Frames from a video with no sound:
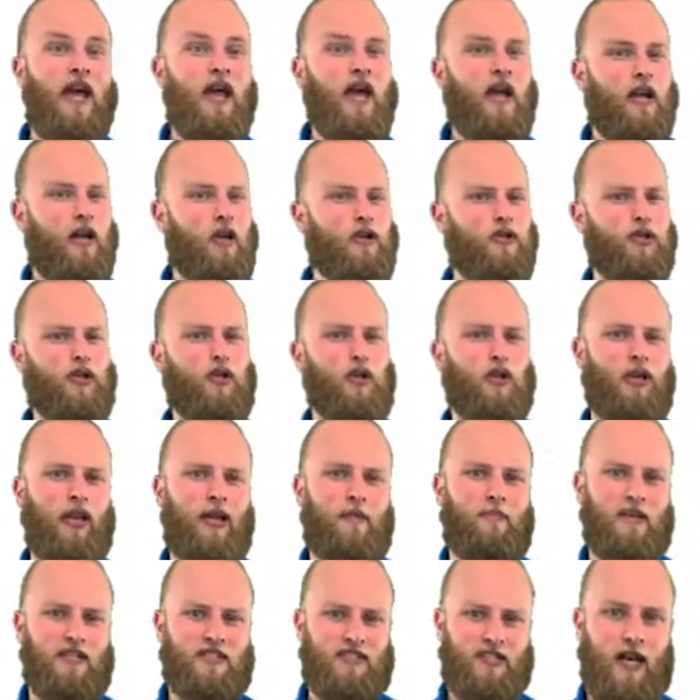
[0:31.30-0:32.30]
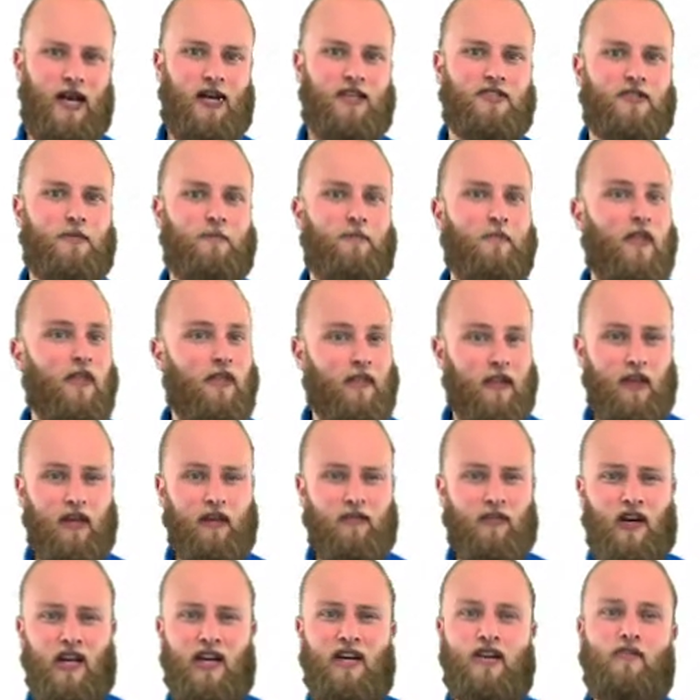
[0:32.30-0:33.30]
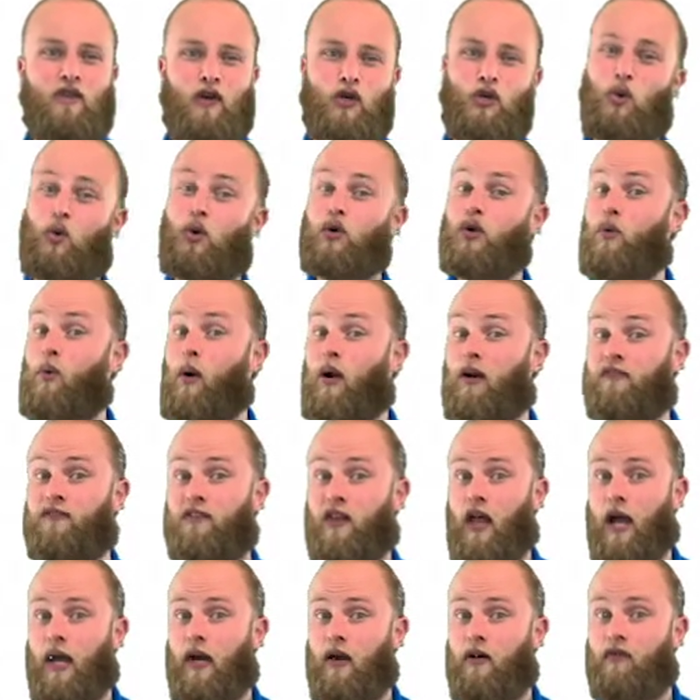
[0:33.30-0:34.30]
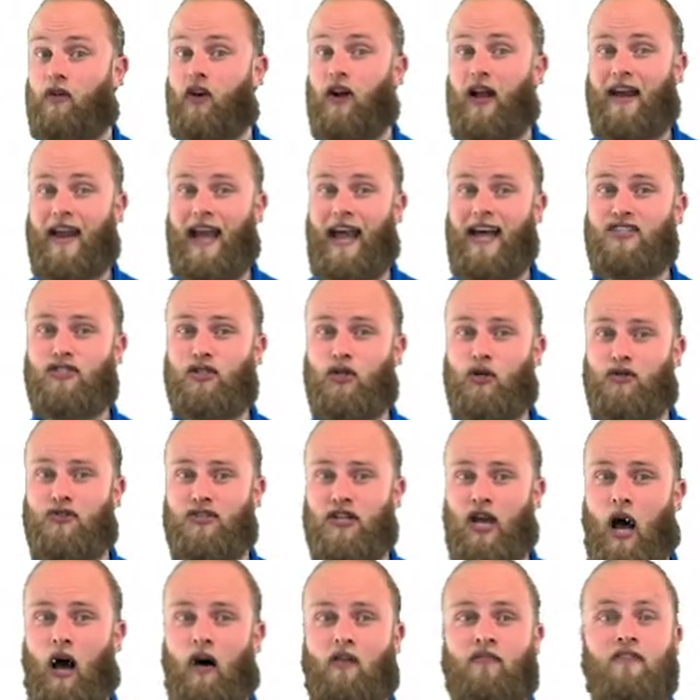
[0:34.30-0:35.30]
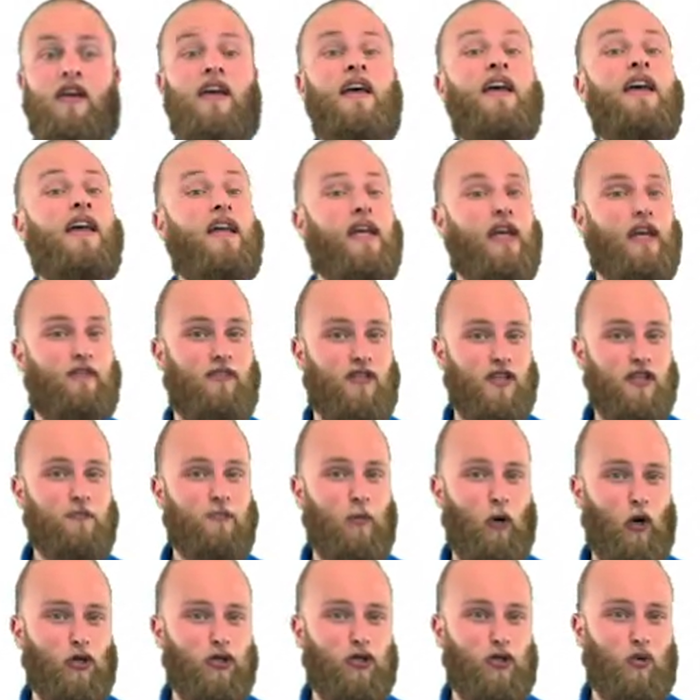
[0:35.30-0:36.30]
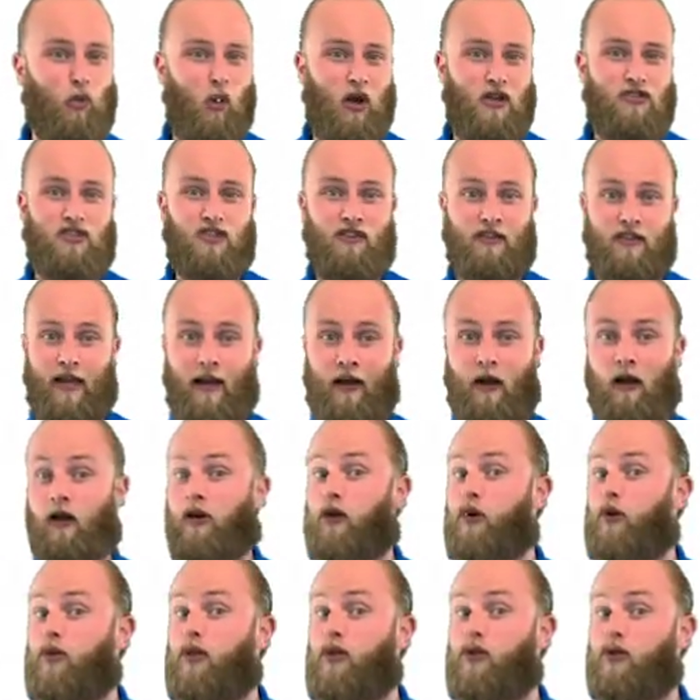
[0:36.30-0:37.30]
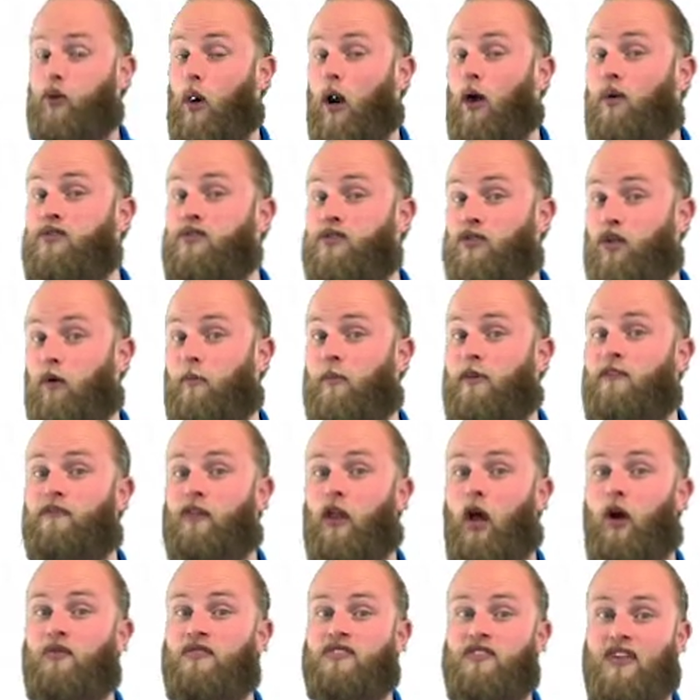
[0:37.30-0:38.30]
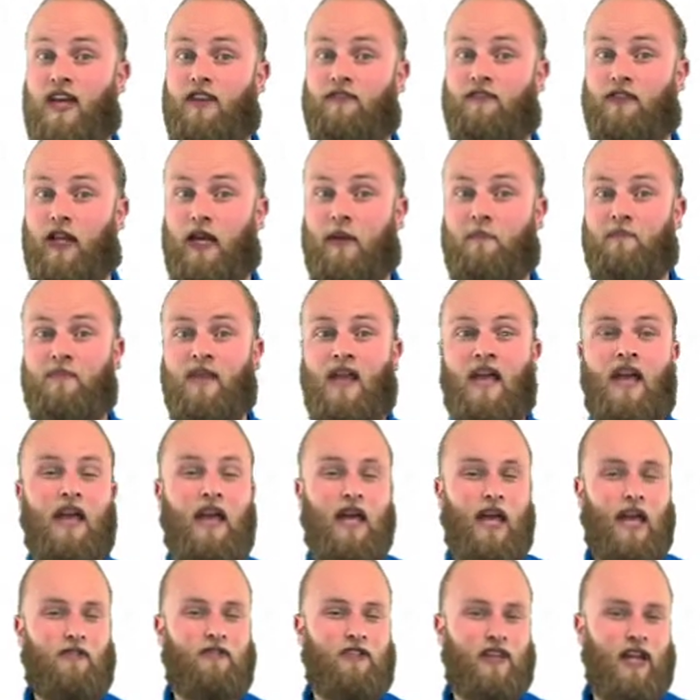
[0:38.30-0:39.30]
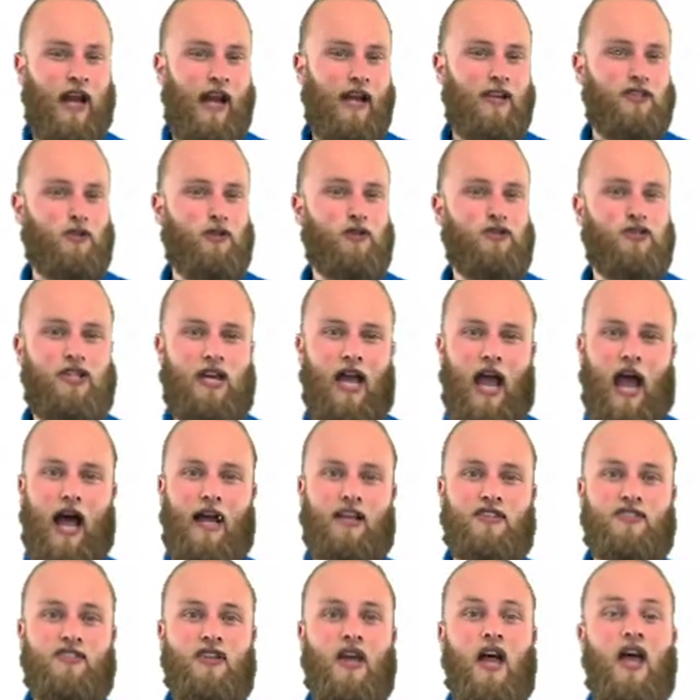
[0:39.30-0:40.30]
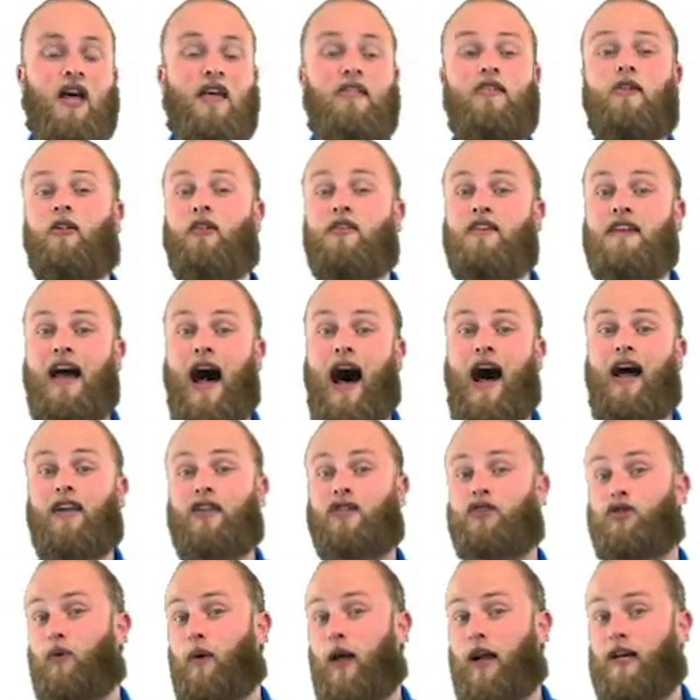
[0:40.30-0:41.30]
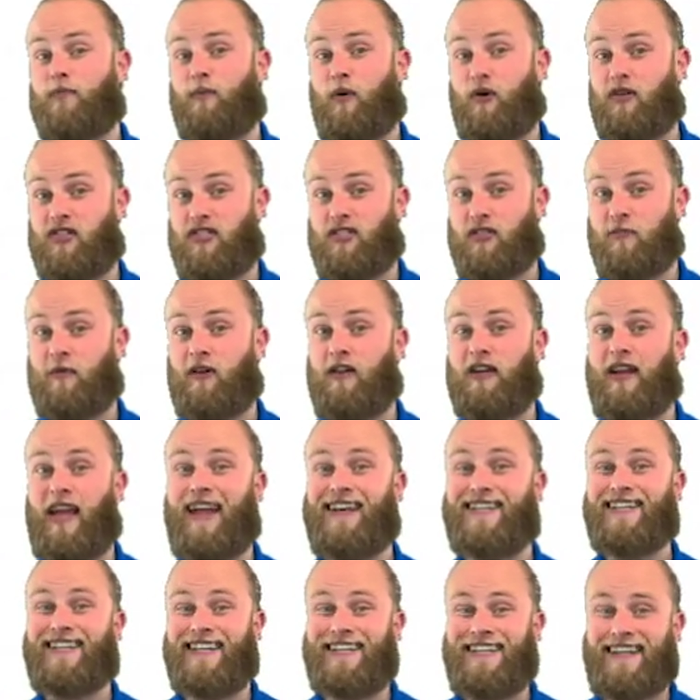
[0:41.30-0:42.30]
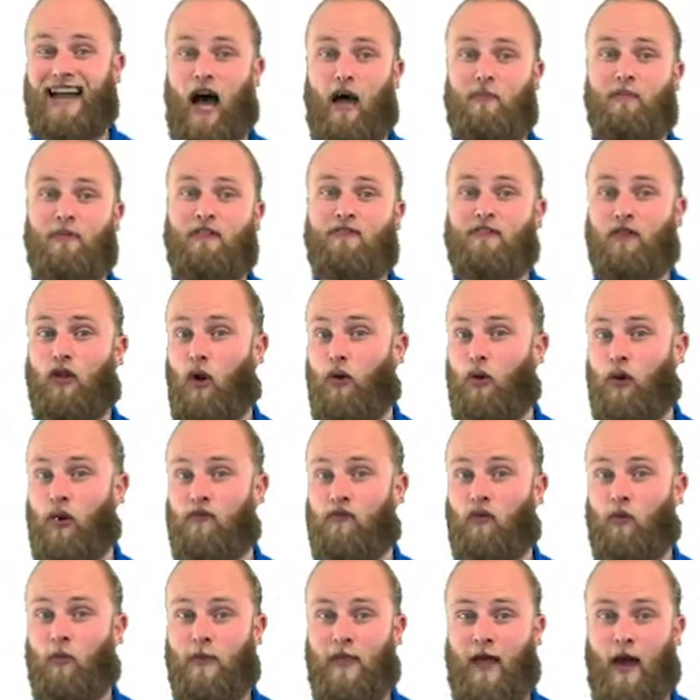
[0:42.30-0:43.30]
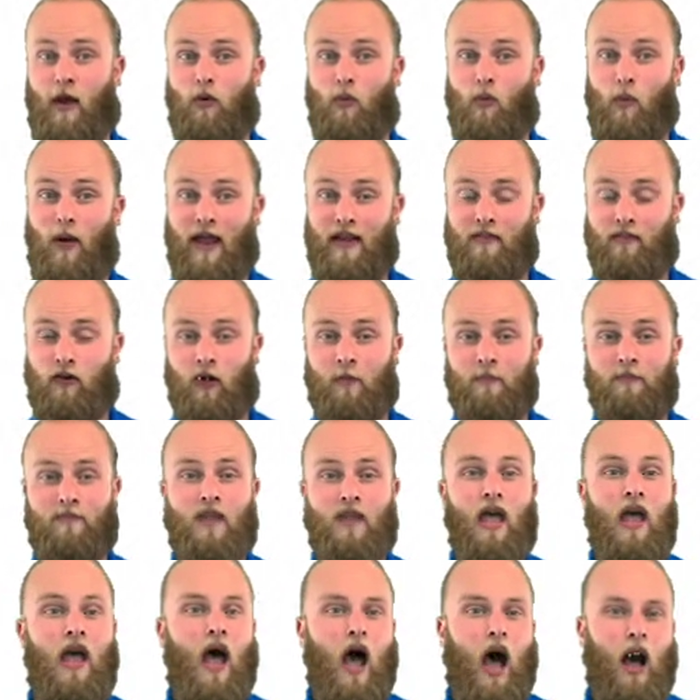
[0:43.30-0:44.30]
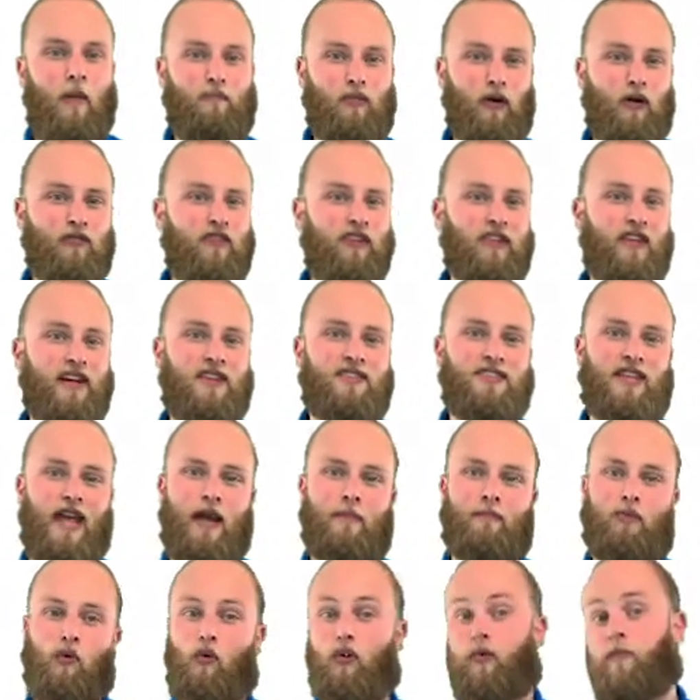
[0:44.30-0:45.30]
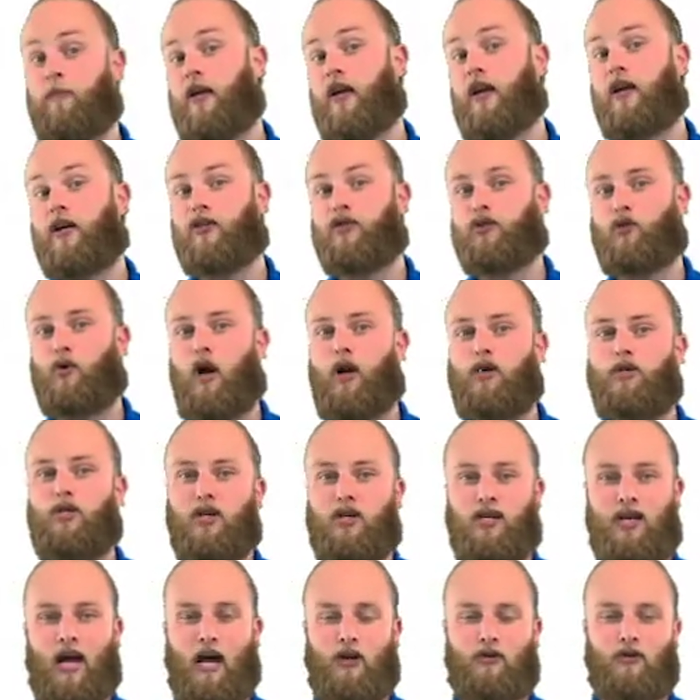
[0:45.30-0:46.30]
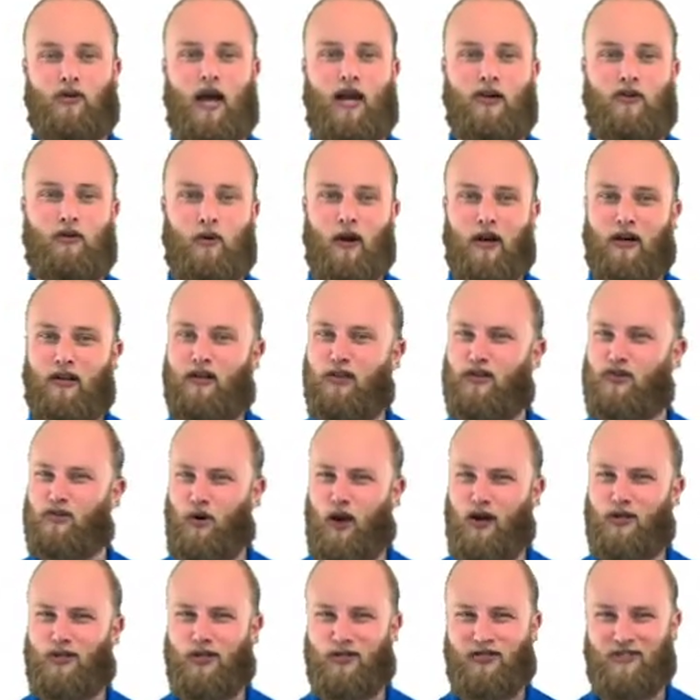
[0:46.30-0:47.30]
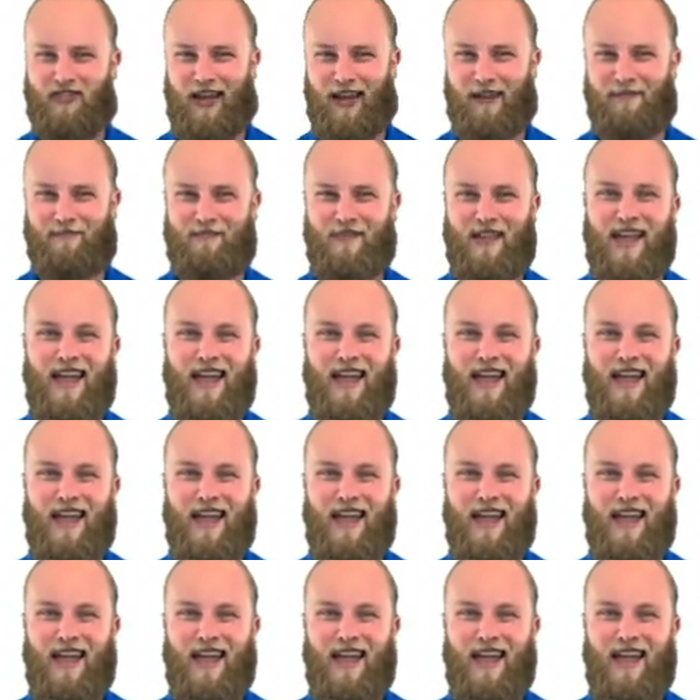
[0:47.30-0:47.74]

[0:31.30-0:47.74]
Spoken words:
Here's a good litmus test. Think of an individual you want to fly over and ask yourself, if this person wasn't there, could the drone still be flown safely? If the answer is yes, they're not a direct participant and cannot be flown over without a waiver. A perfect example would be a construction contractor on a construction site.